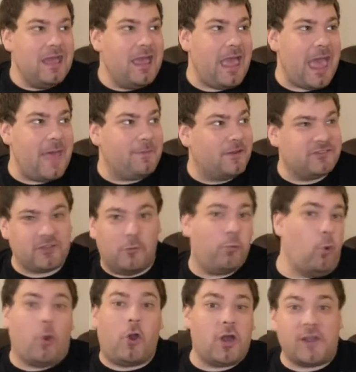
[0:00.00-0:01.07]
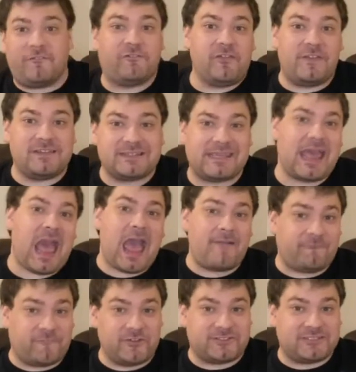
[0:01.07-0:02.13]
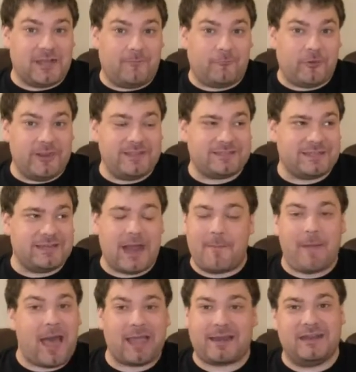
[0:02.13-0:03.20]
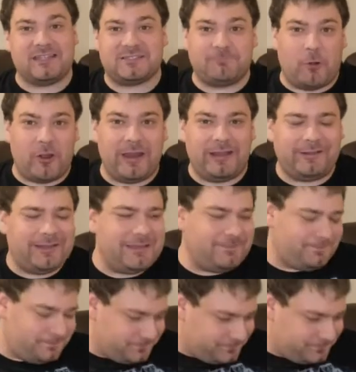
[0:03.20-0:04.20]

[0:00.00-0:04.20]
and there's a war for this cat for some reason. I'm not gonna spoil it.